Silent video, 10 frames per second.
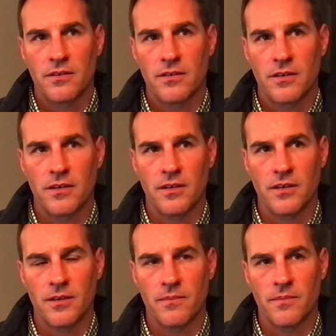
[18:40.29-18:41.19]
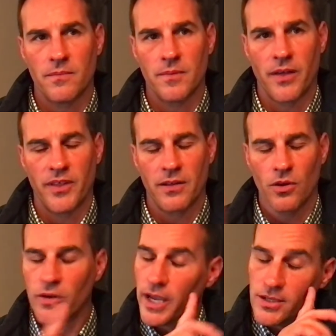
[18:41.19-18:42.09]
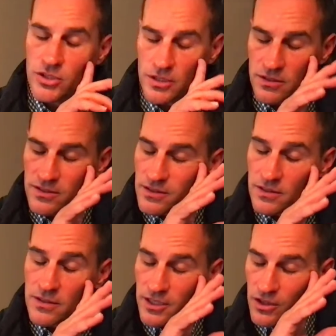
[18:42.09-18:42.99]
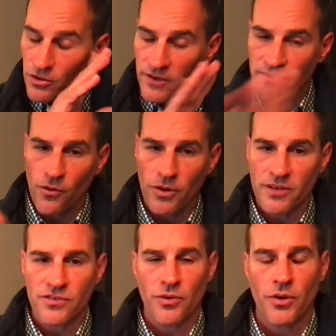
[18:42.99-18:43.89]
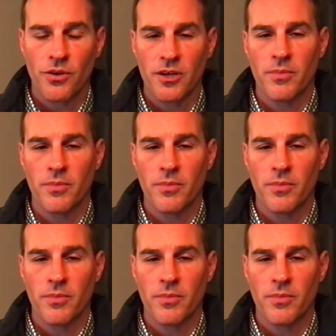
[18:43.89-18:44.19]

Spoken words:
I think, locations, including Ford and Toyota.